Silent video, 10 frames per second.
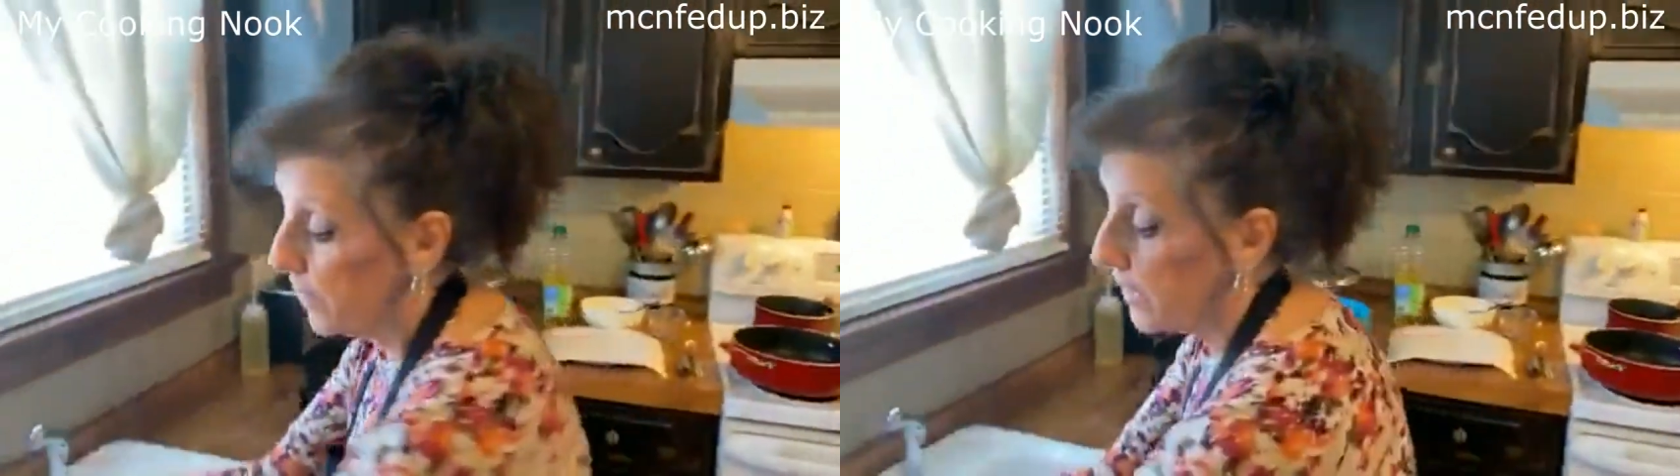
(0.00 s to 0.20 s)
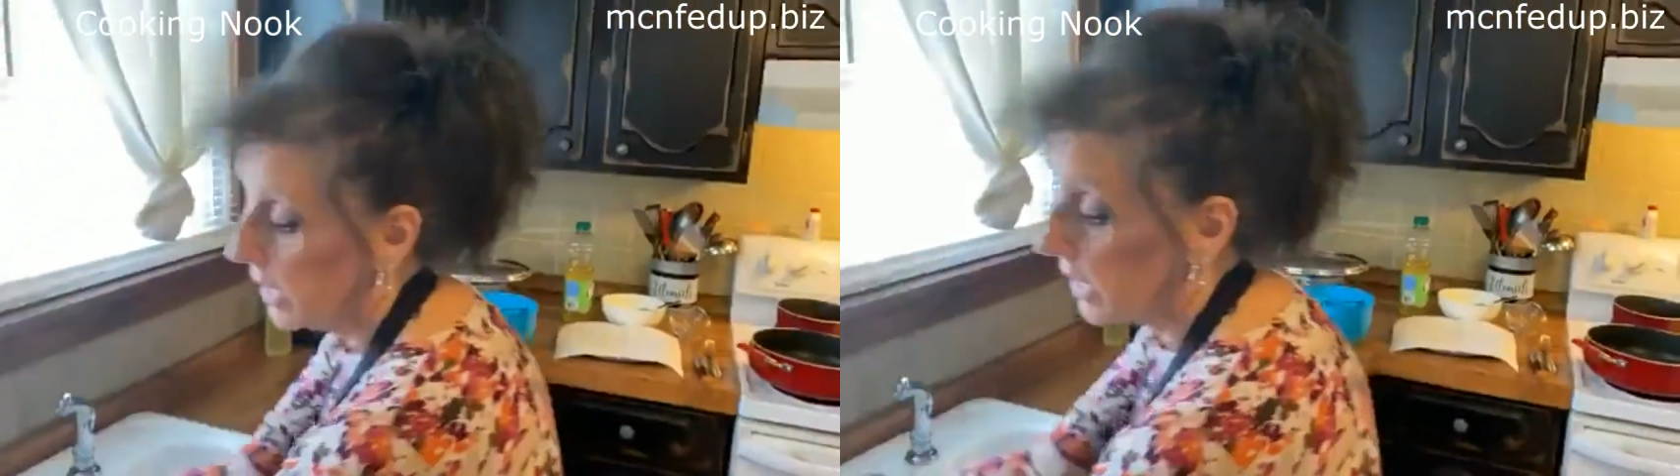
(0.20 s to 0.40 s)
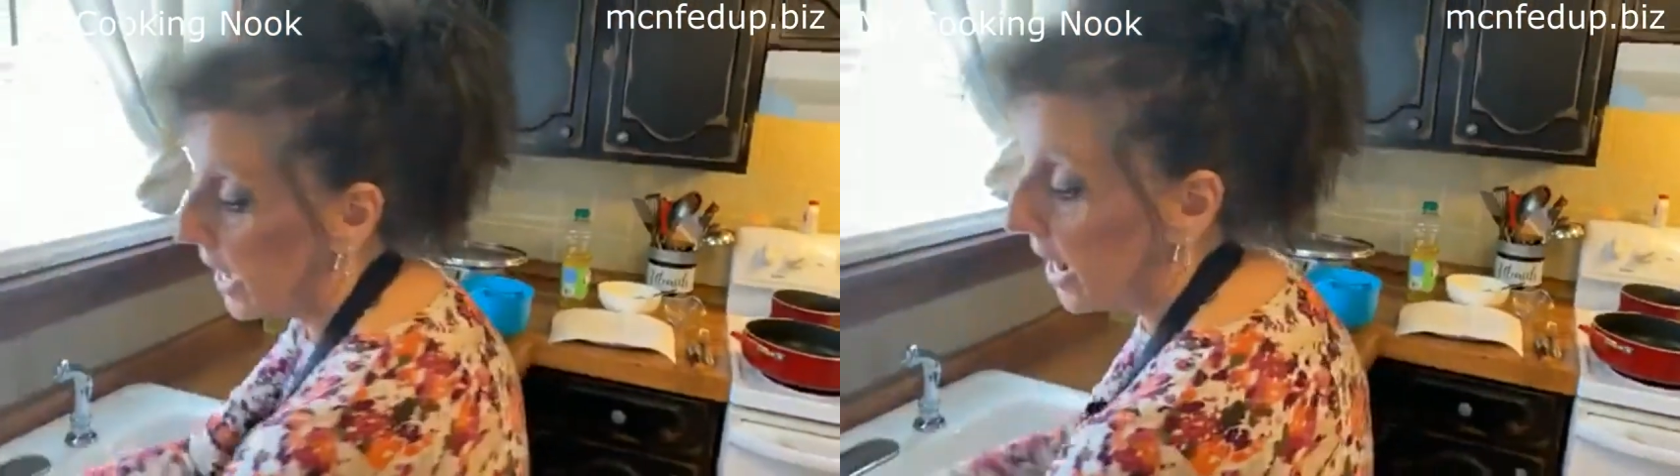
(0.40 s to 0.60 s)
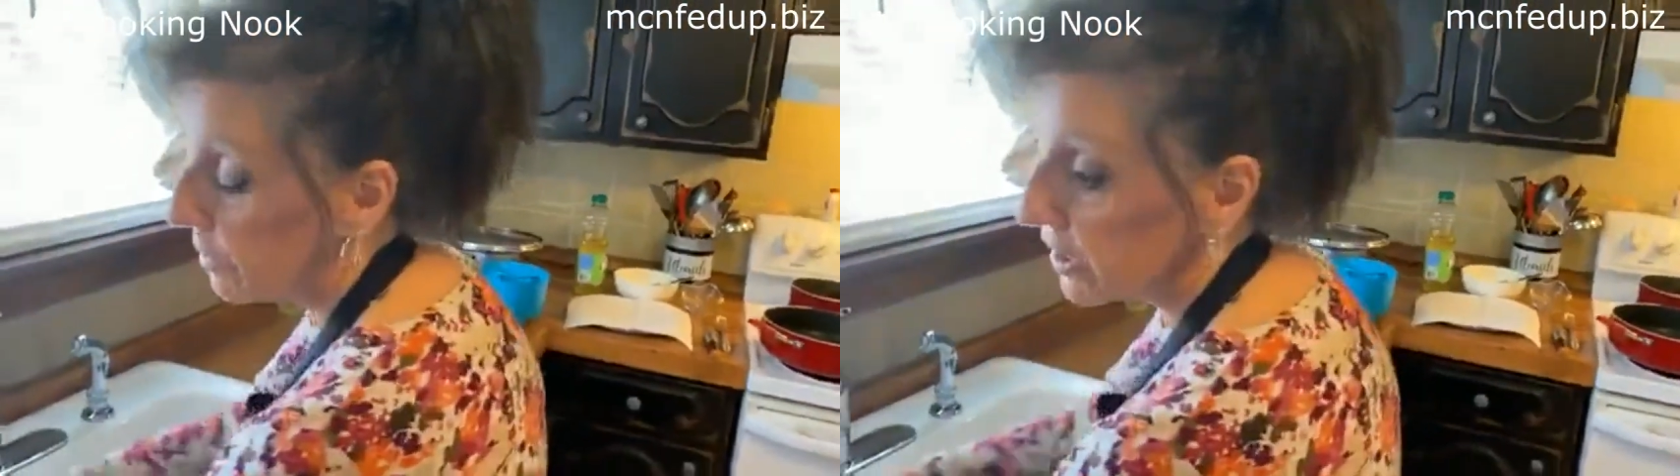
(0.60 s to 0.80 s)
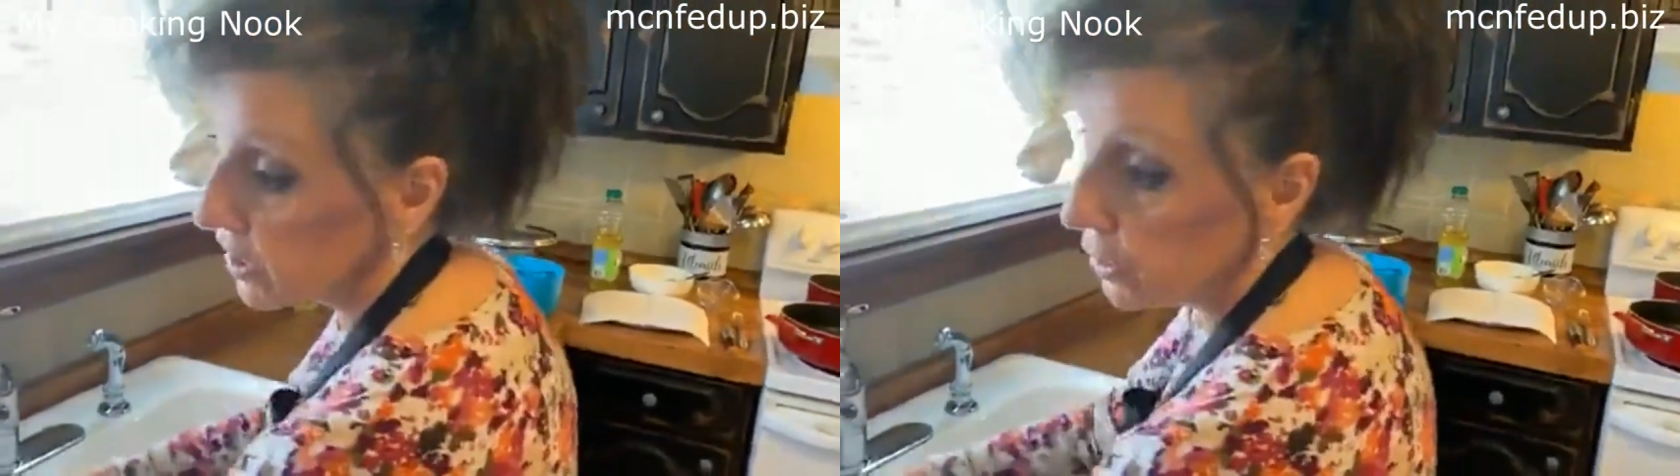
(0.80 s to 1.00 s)
the
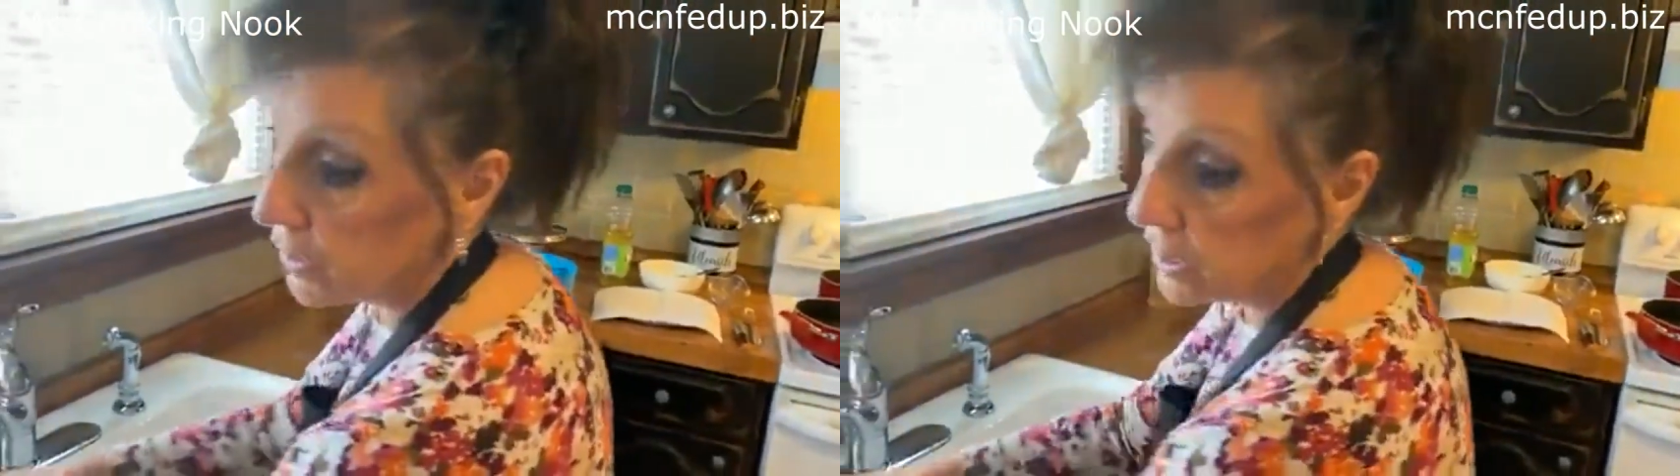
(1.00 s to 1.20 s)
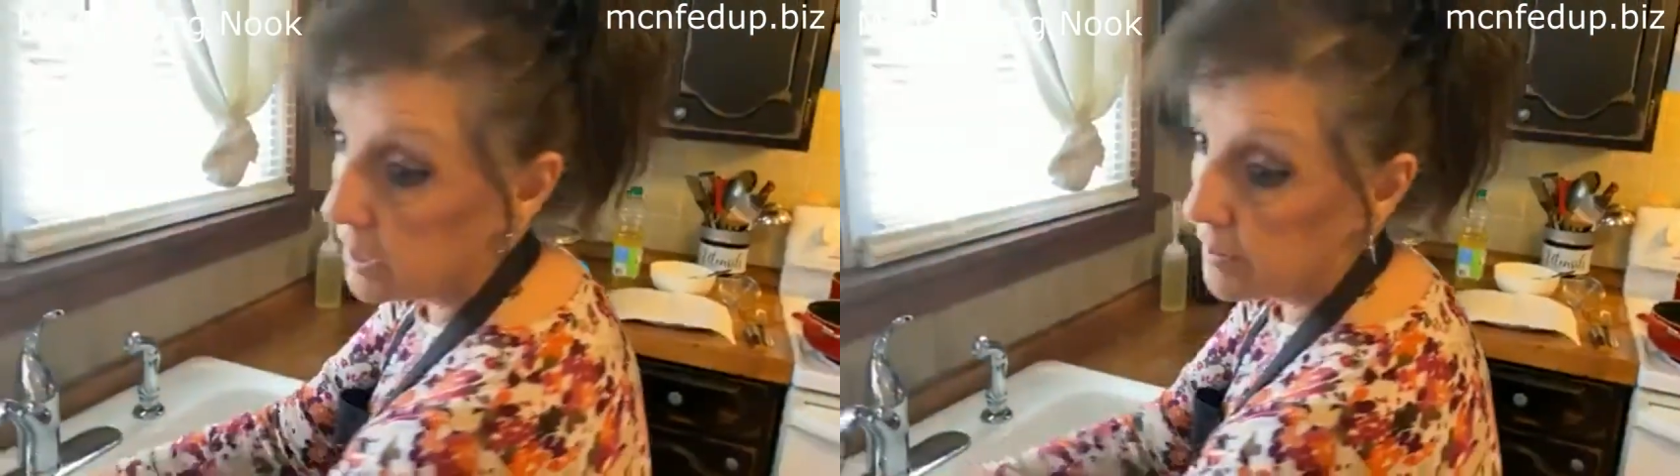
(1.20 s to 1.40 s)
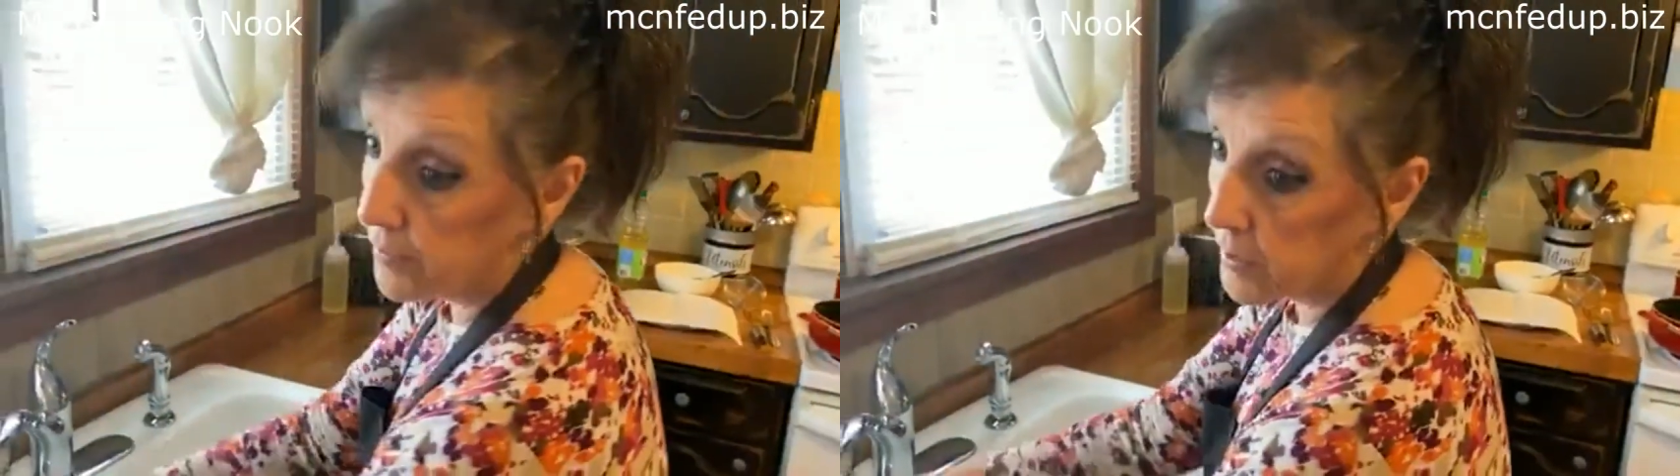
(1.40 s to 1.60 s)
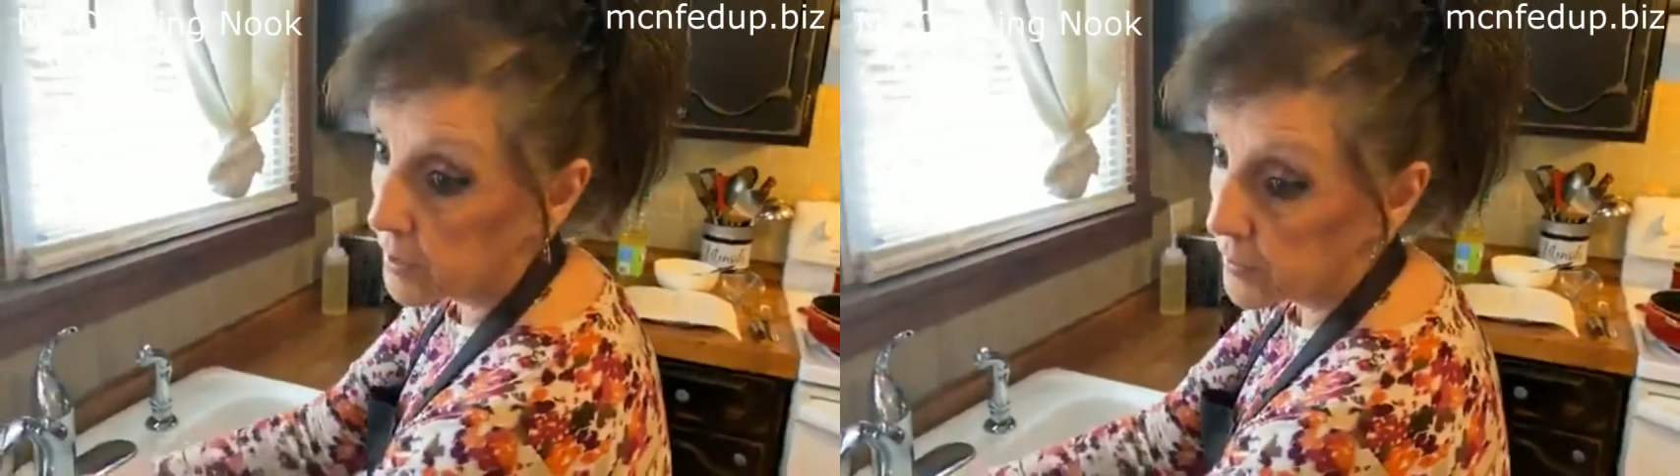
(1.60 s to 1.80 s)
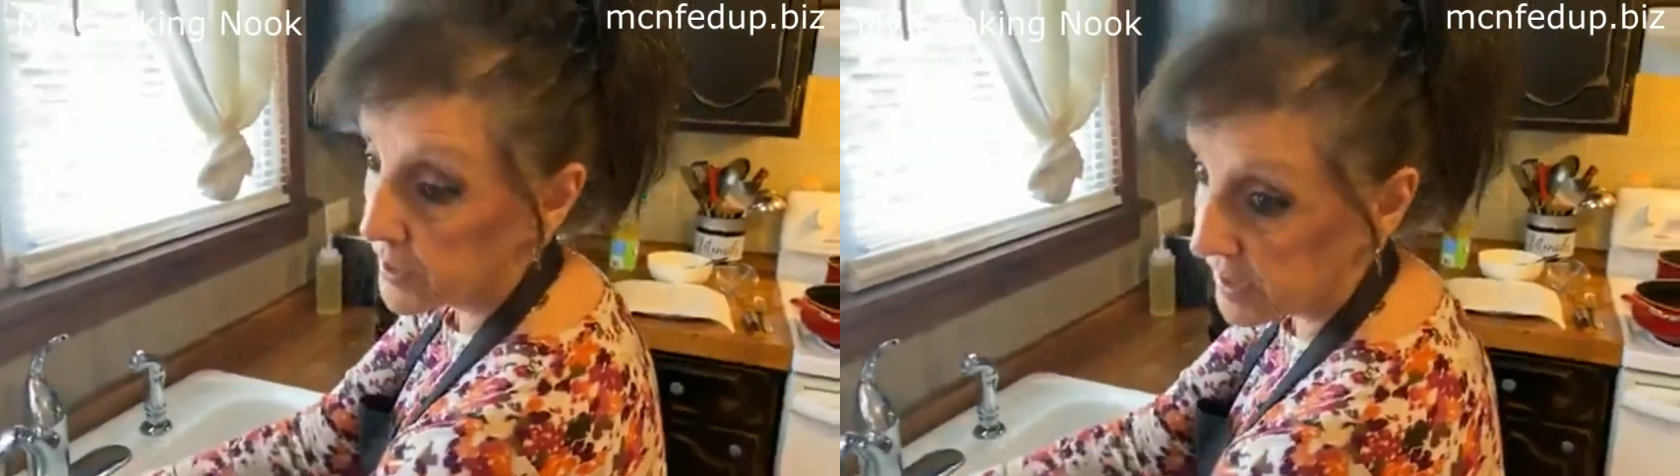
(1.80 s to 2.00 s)
Arizona,
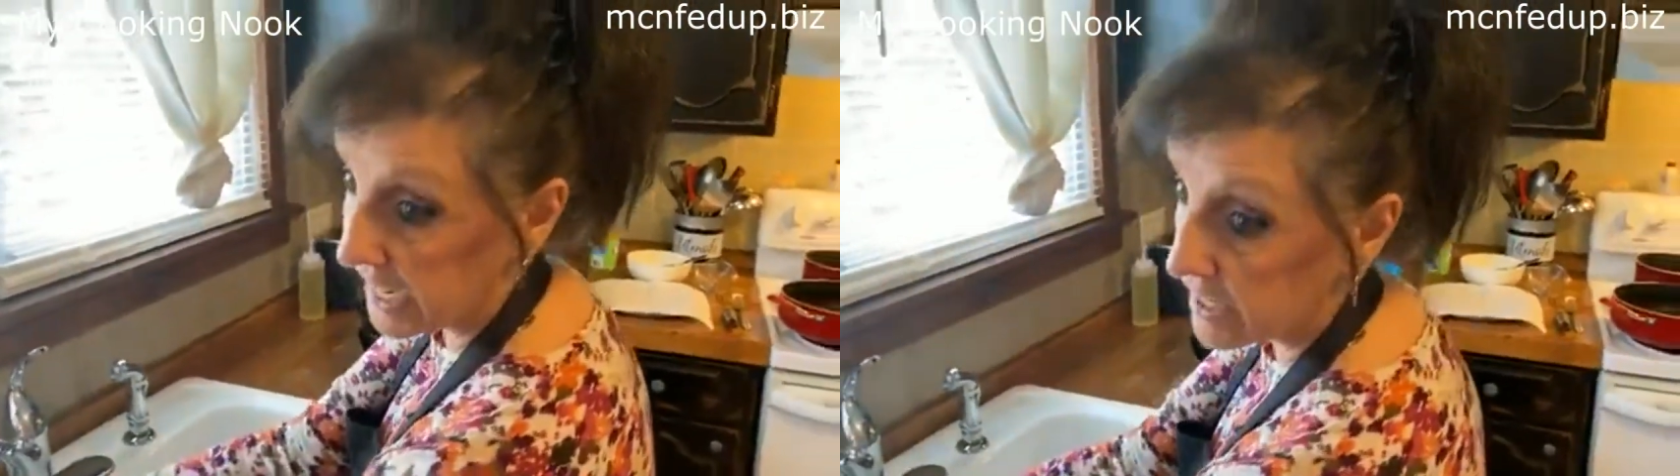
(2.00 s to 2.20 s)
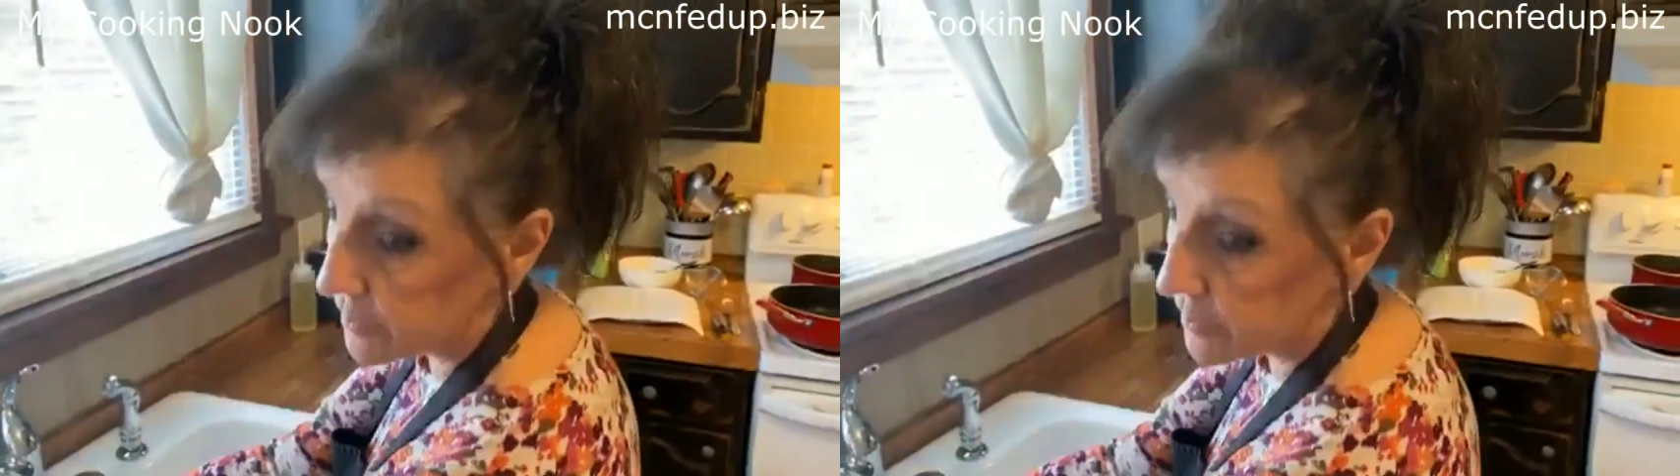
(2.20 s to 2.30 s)
the state of